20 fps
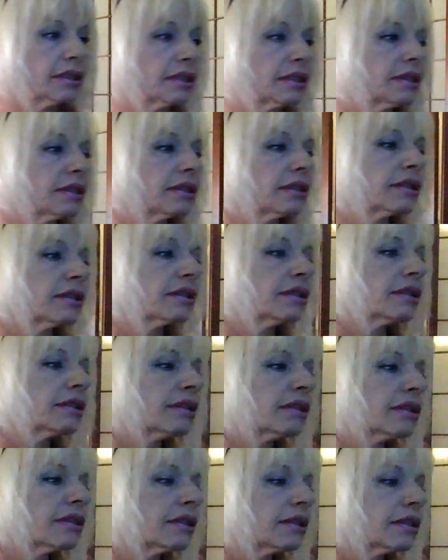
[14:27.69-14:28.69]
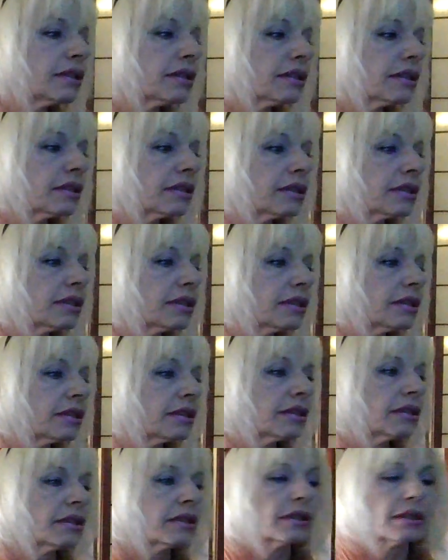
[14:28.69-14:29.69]

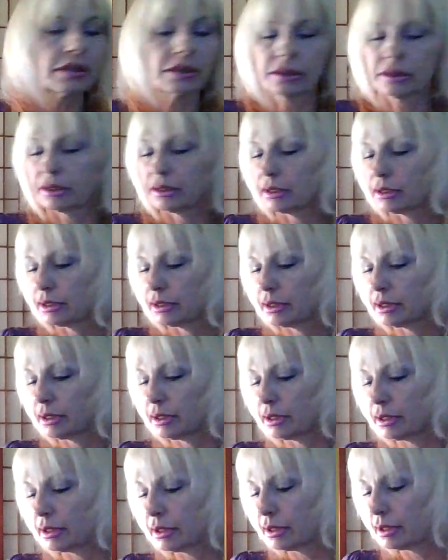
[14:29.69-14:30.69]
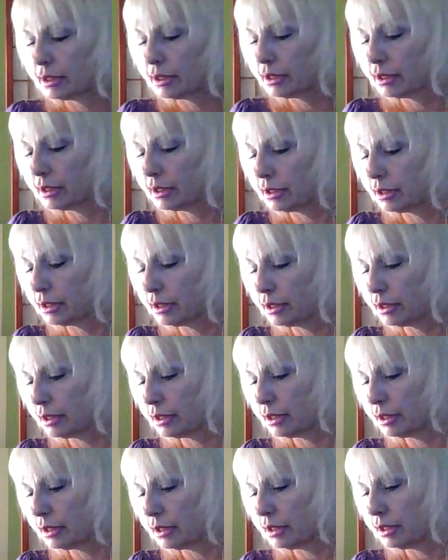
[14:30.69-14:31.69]

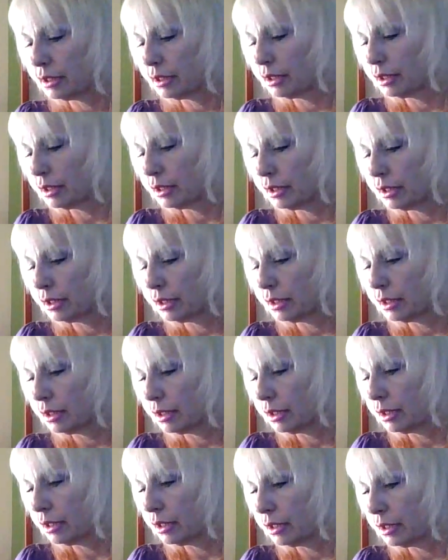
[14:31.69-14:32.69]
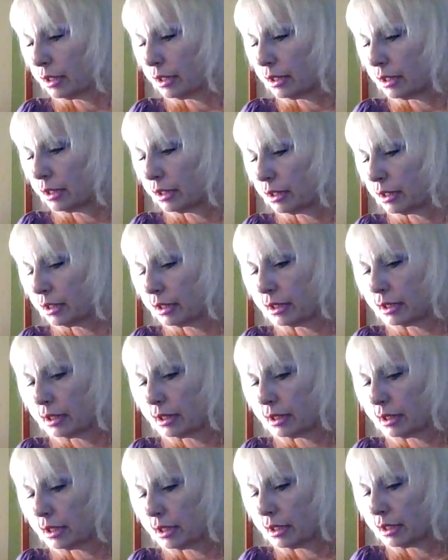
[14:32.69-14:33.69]

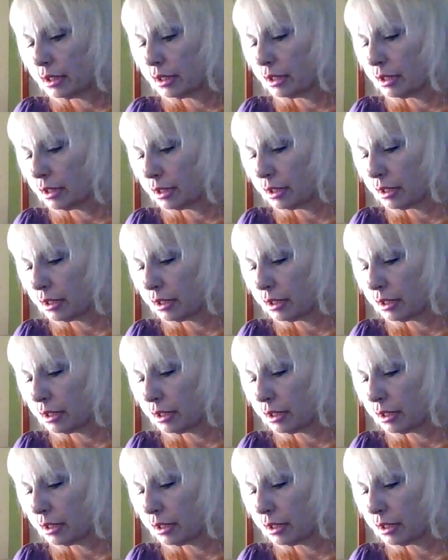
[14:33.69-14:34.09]
(silence)